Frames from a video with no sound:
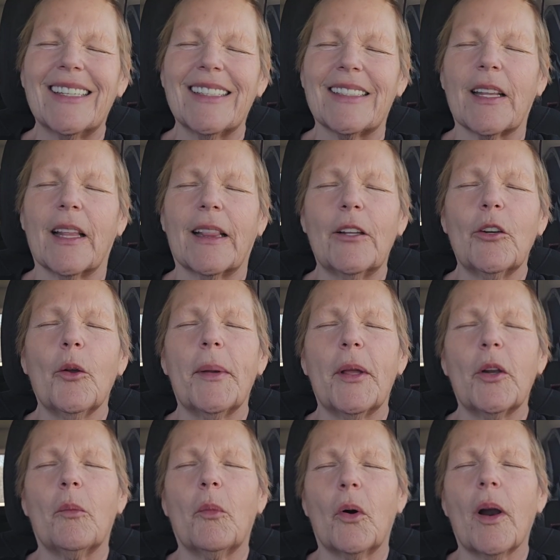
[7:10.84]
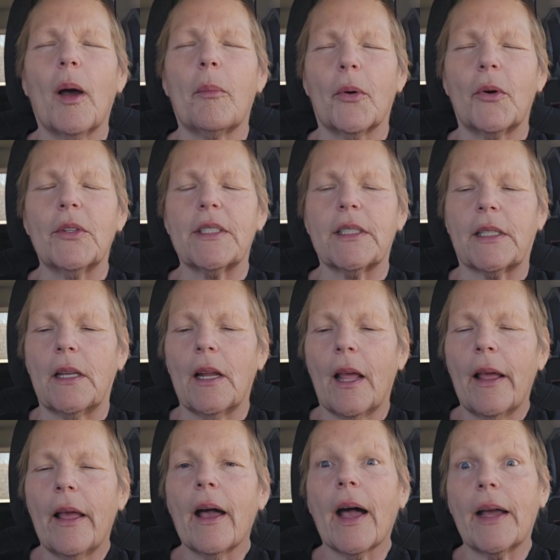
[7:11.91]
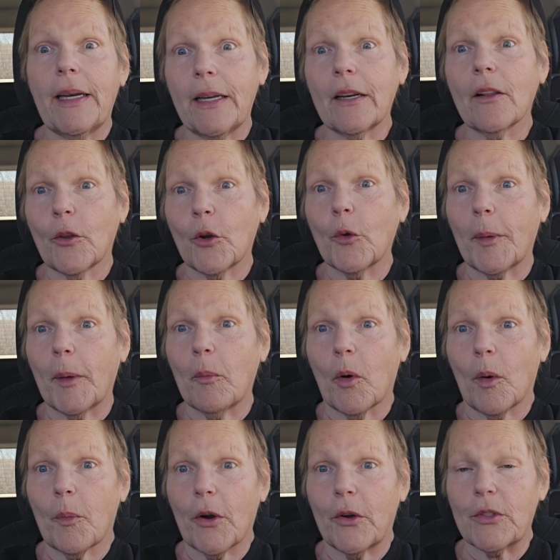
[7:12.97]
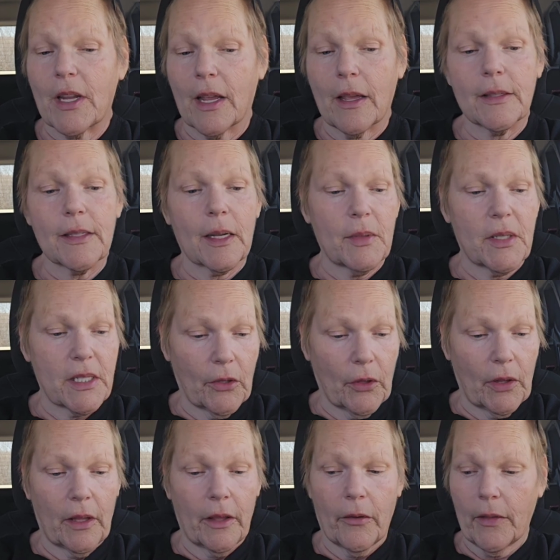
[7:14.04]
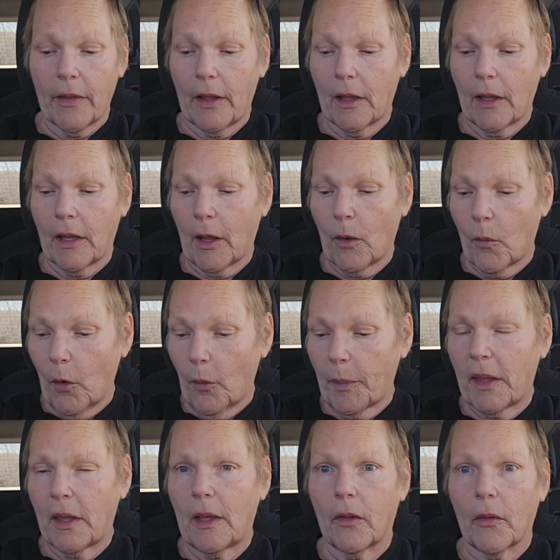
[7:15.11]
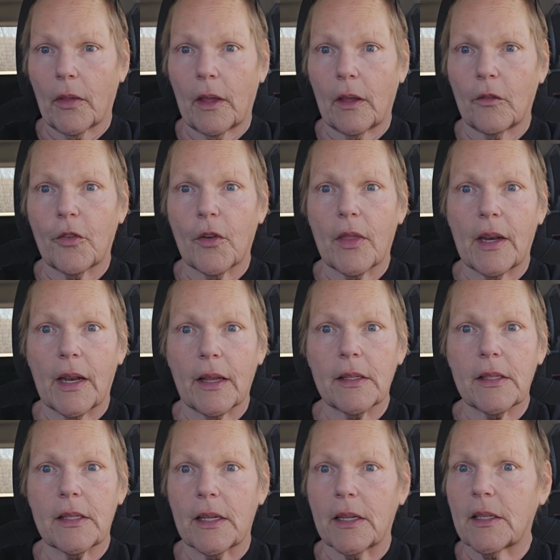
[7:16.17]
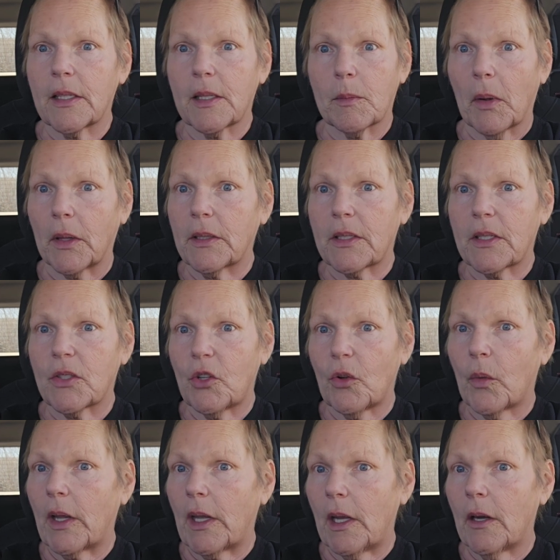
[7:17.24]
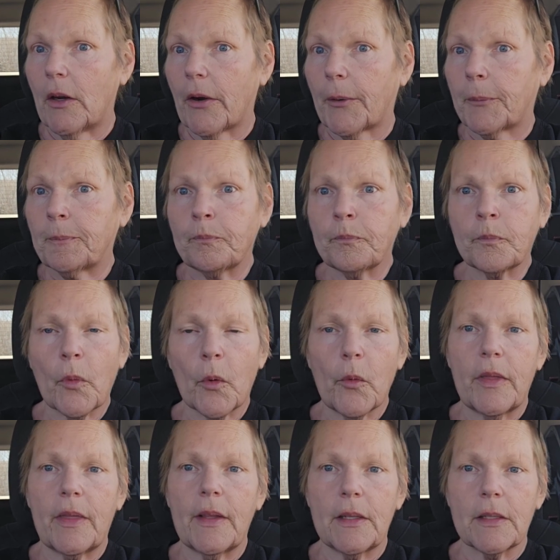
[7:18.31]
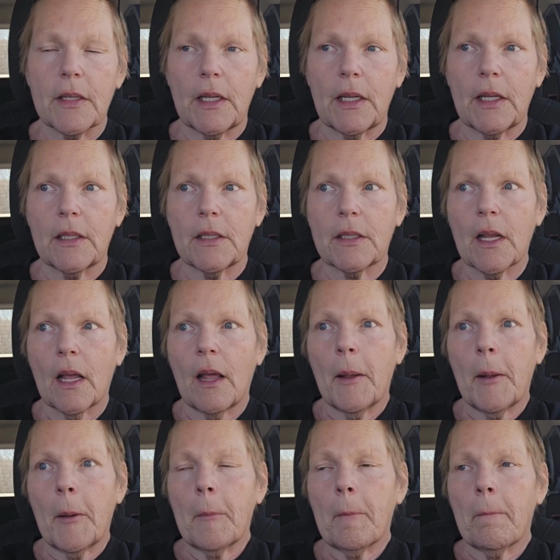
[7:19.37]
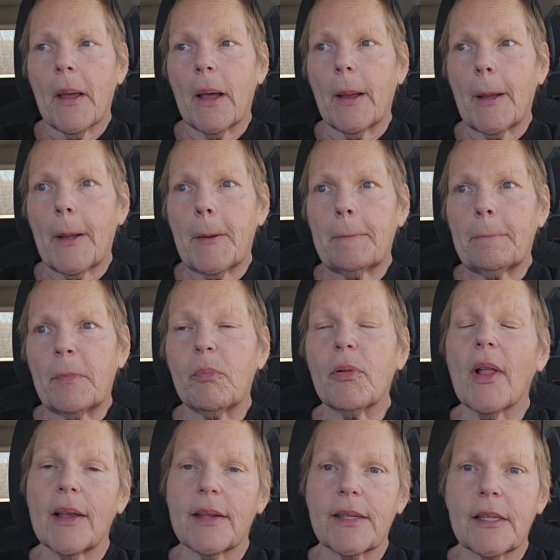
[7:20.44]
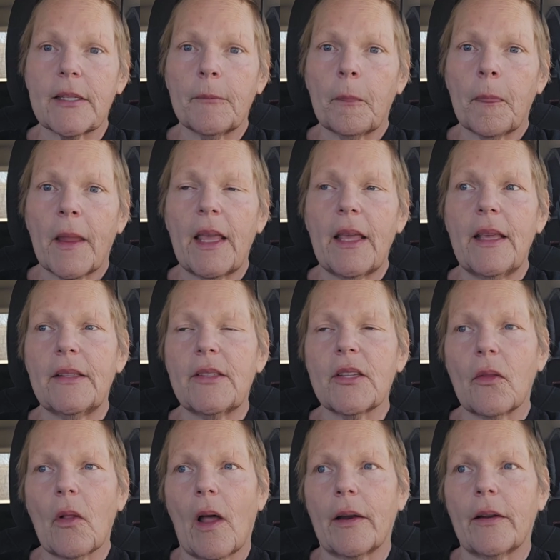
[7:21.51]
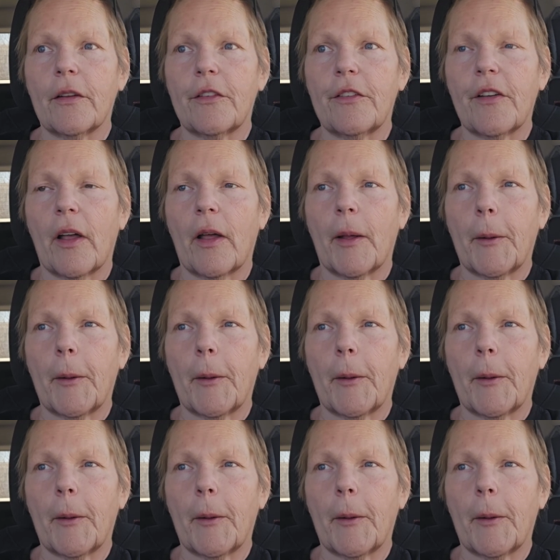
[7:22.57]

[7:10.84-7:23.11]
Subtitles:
yes, a little bit of more protein. I need a little bit more protein because I'm still healing, and I will be healing for the next 6 months to a year with these knees. Plus he eats a lot of,